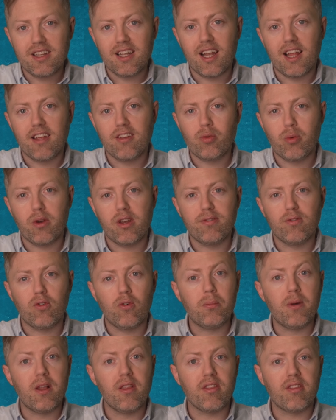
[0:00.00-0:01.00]
the last
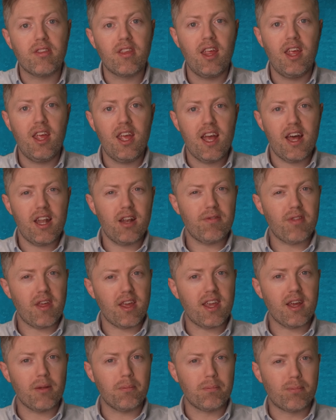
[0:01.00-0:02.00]
24 months. And if they
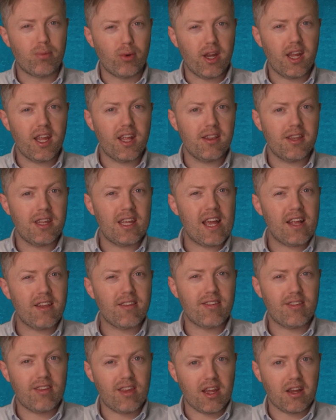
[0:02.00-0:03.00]
can bring in the
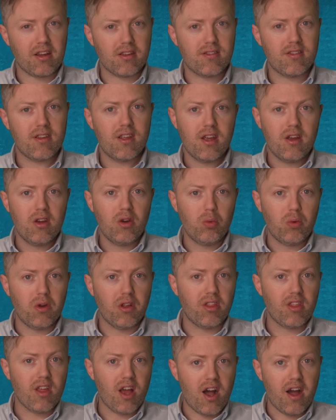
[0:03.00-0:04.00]
S6
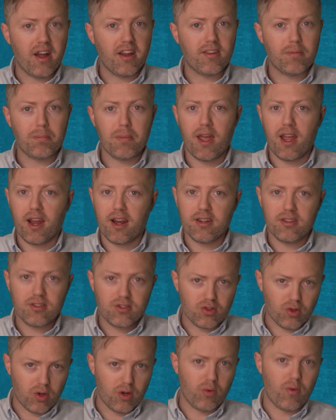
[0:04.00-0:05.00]
with high spec,
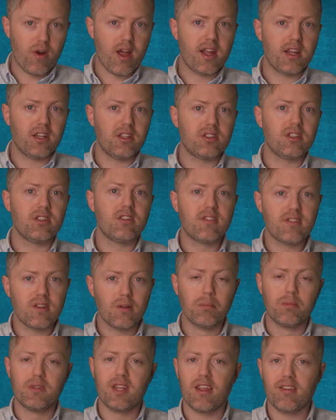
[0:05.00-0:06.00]
strong range,
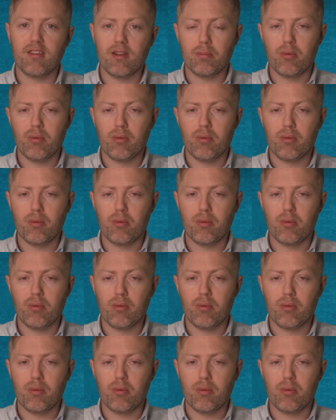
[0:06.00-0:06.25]
sub Tesla